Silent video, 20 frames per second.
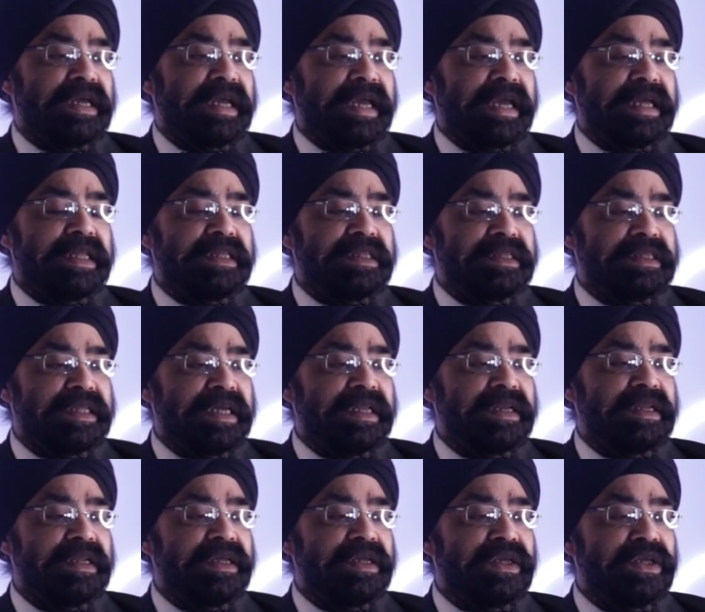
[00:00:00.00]
And
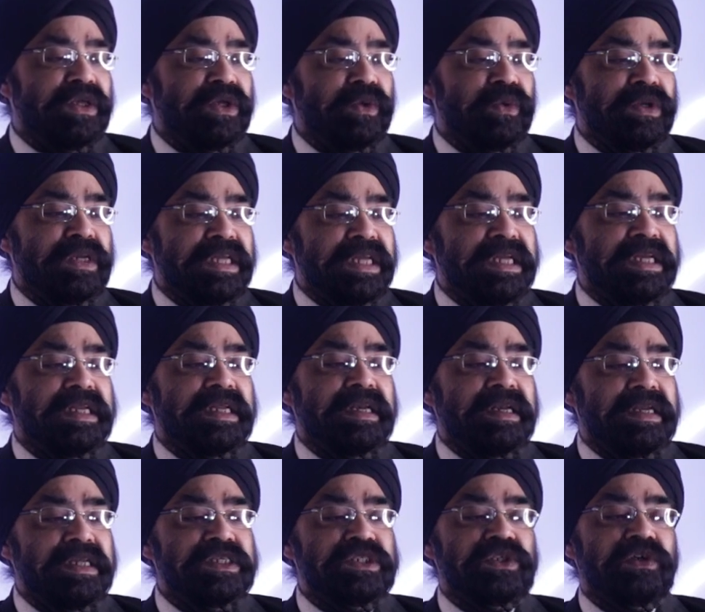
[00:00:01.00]
then you need
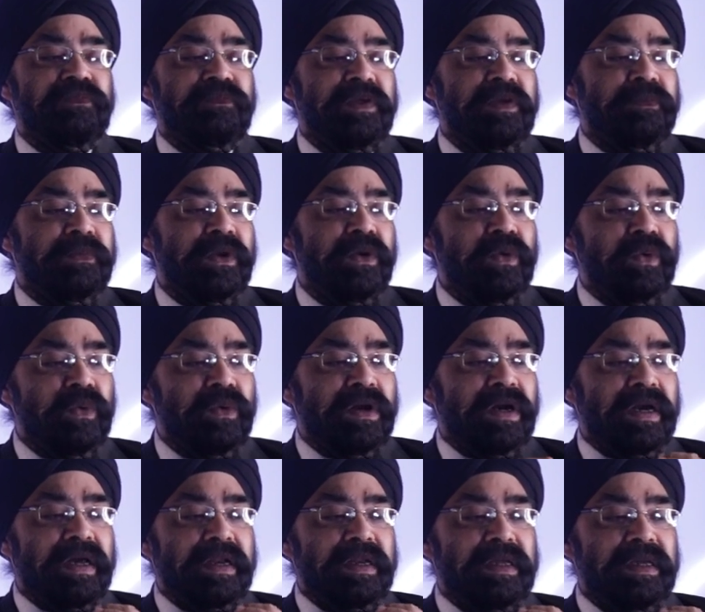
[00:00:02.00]
list of people who
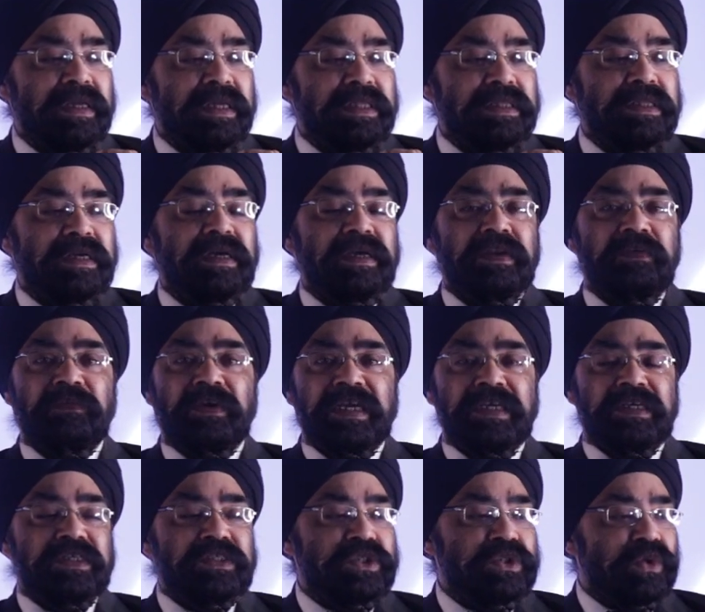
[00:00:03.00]
are in the
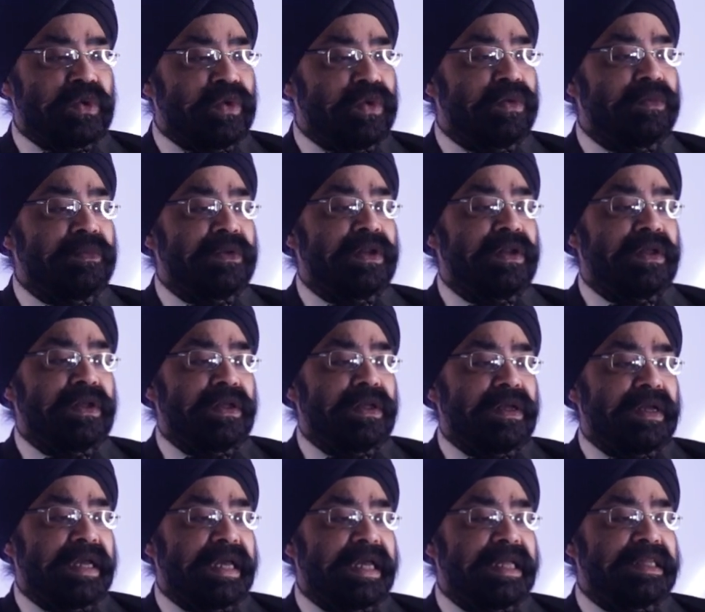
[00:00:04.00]
inviter's home.
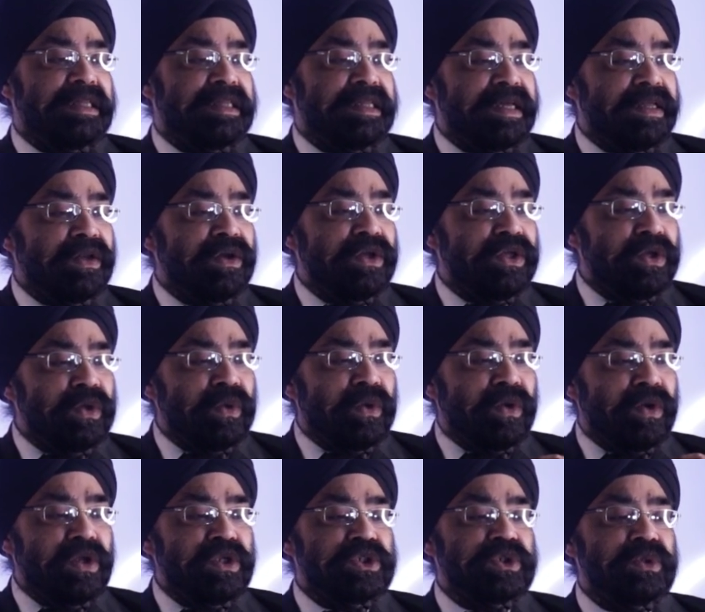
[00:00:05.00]
And then you
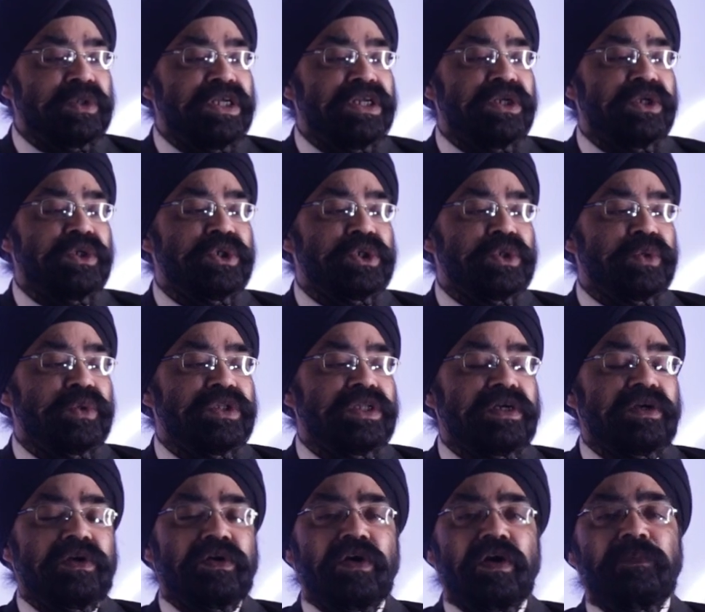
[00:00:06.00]
also need to show
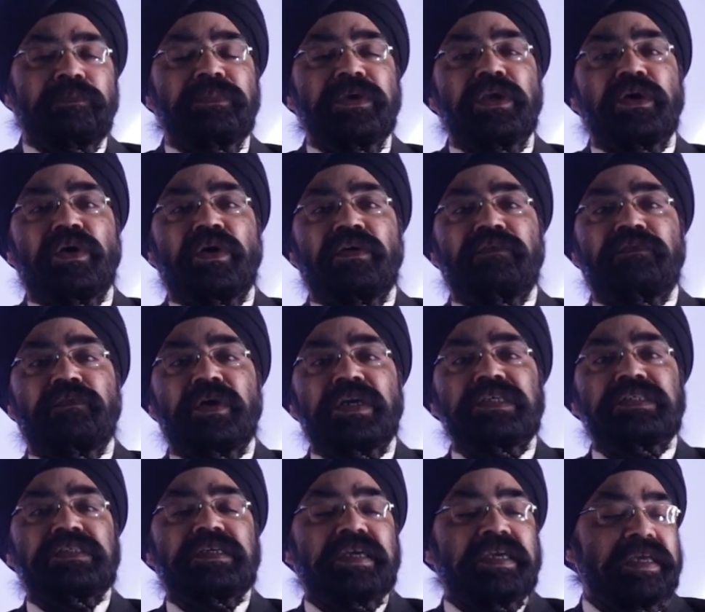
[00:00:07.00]
the copy of what
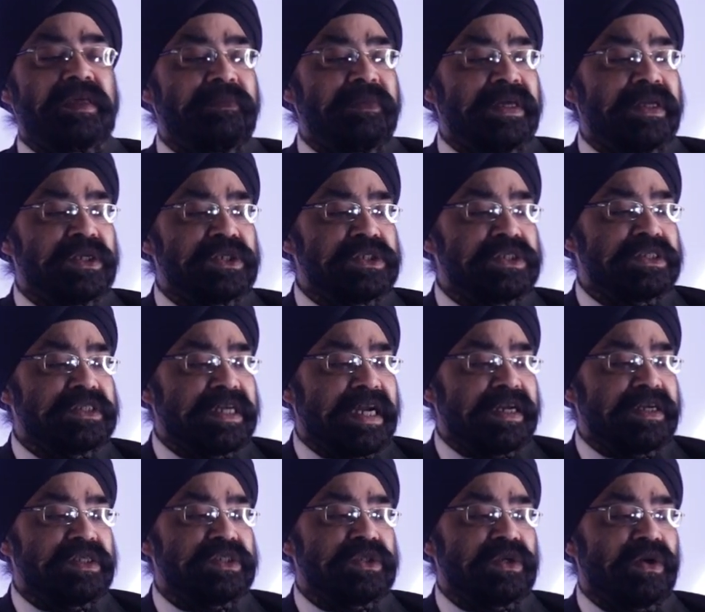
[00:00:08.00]
is the immigration
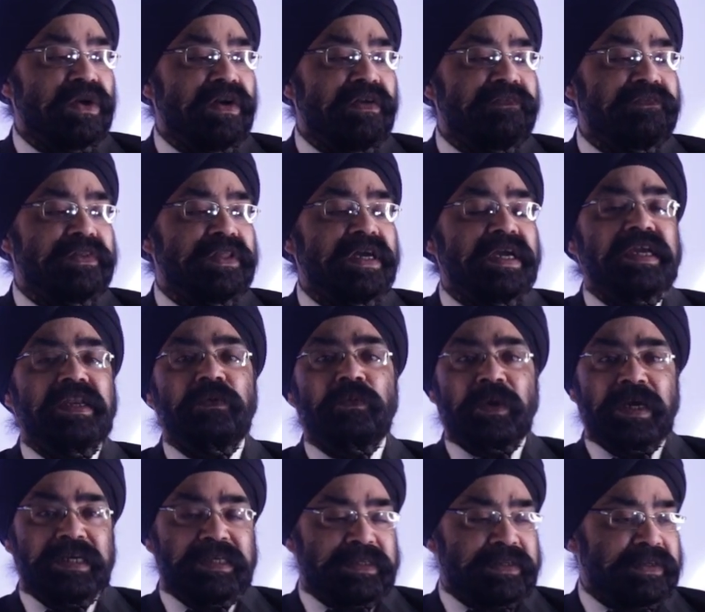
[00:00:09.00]
status of the
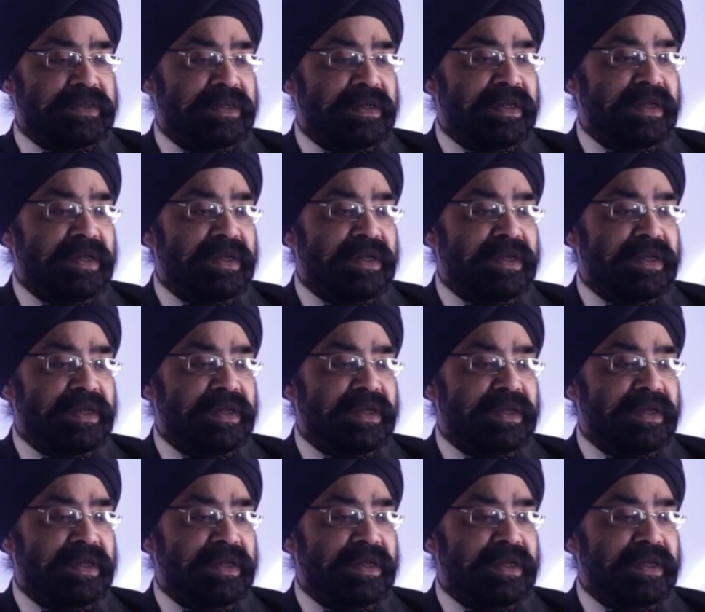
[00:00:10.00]
inviter.